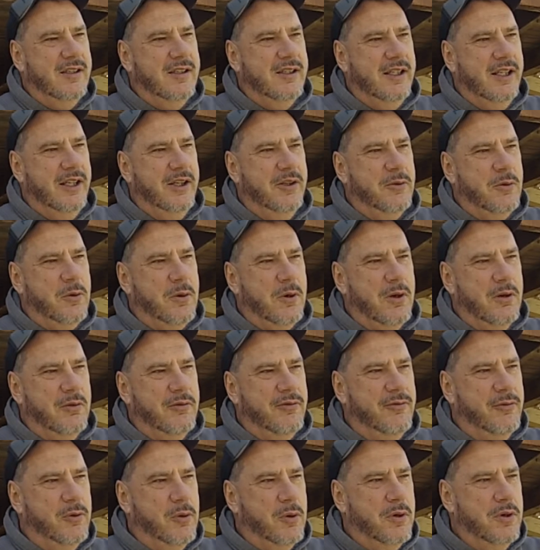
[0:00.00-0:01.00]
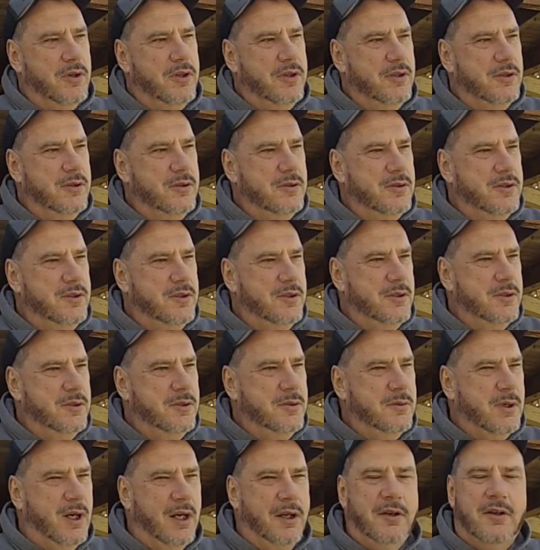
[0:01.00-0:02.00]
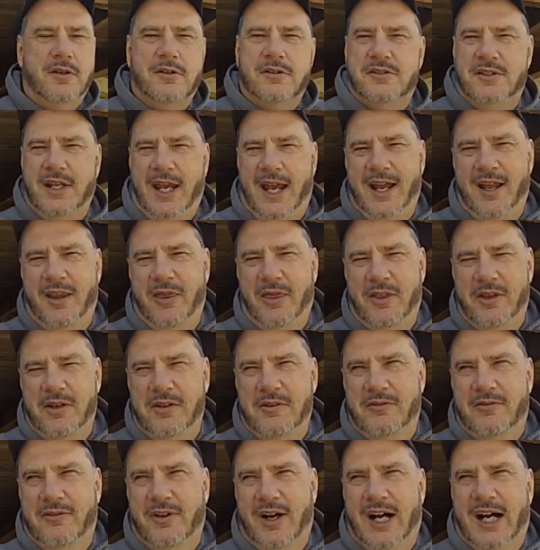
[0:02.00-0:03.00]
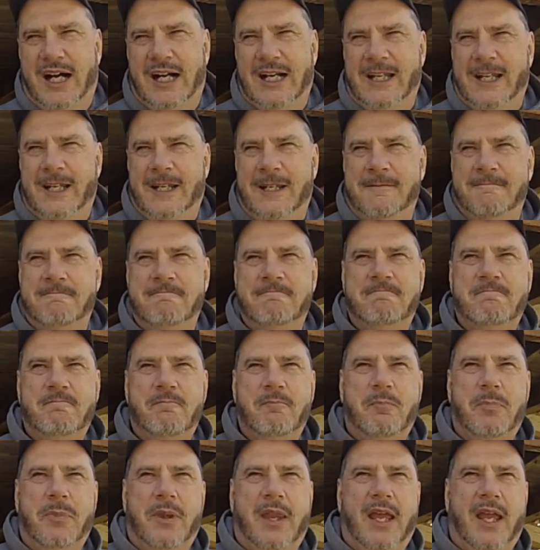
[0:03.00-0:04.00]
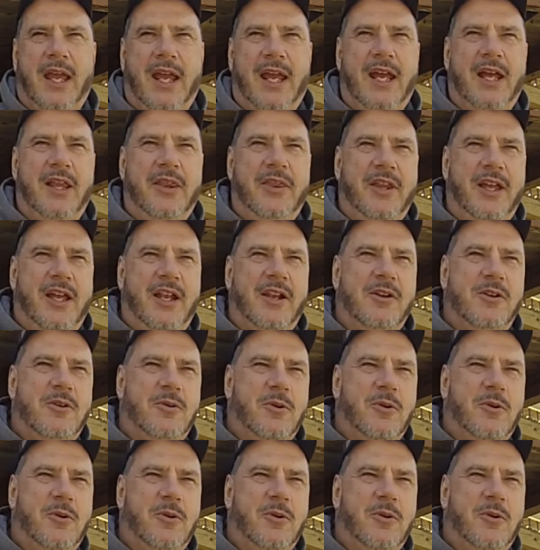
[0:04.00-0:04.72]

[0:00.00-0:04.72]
in order for you to understand the divine. And then, of